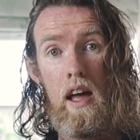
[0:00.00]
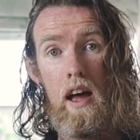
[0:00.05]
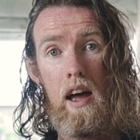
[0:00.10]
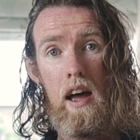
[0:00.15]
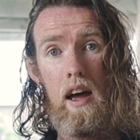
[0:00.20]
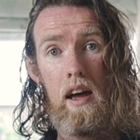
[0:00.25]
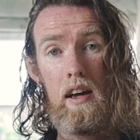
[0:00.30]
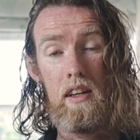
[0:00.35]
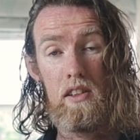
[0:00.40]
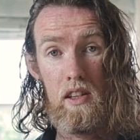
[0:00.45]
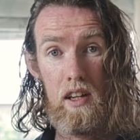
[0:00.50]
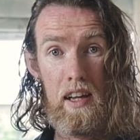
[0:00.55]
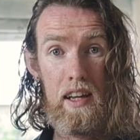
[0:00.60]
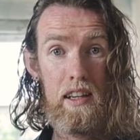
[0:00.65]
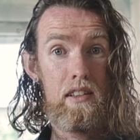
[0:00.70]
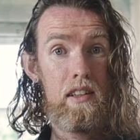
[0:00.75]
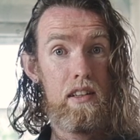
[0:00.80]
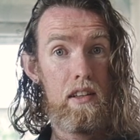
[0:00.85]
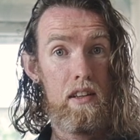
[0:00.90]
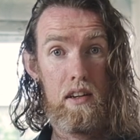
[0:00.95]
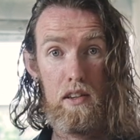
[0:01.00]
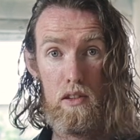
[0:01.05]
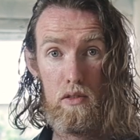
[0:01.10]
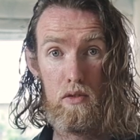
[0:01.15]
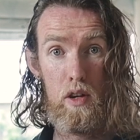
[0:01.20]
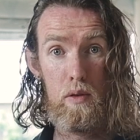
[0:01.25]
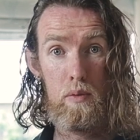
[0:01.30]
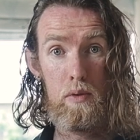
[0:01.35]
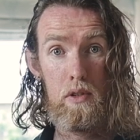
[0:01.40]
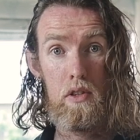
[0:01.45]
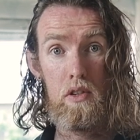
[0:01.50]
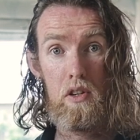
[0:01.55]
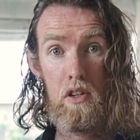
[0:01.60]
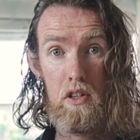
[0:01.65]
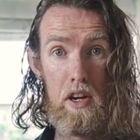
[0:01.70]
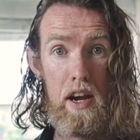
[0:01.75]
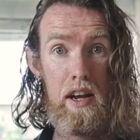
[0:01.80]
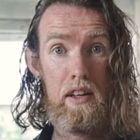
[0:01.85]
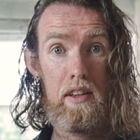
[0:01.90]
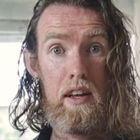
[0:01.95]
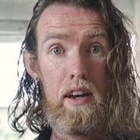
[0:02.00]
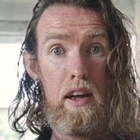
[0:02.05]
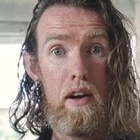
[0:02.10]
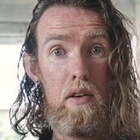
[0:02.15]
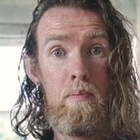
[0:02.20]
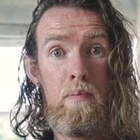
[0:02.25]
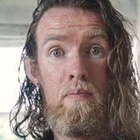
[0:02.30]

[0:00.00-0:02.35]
It's linked in the description. You can check that out.